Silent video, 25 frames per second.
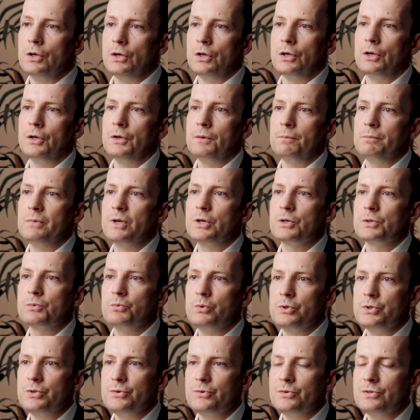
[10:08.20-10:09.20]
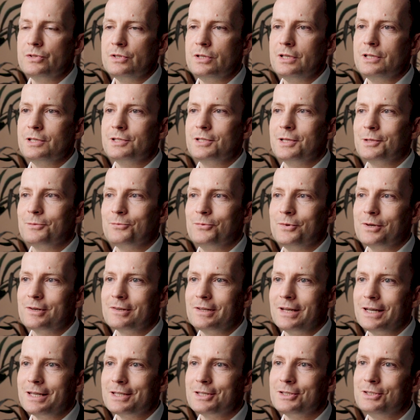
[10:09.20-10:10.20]
Because what you see is that we
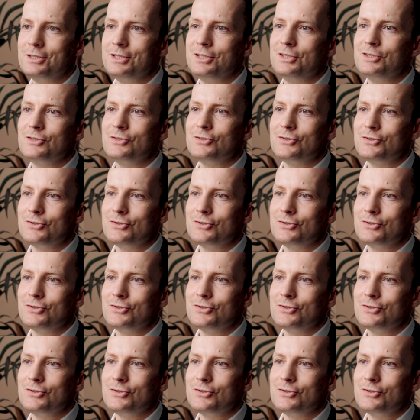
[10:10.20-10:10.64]
are actually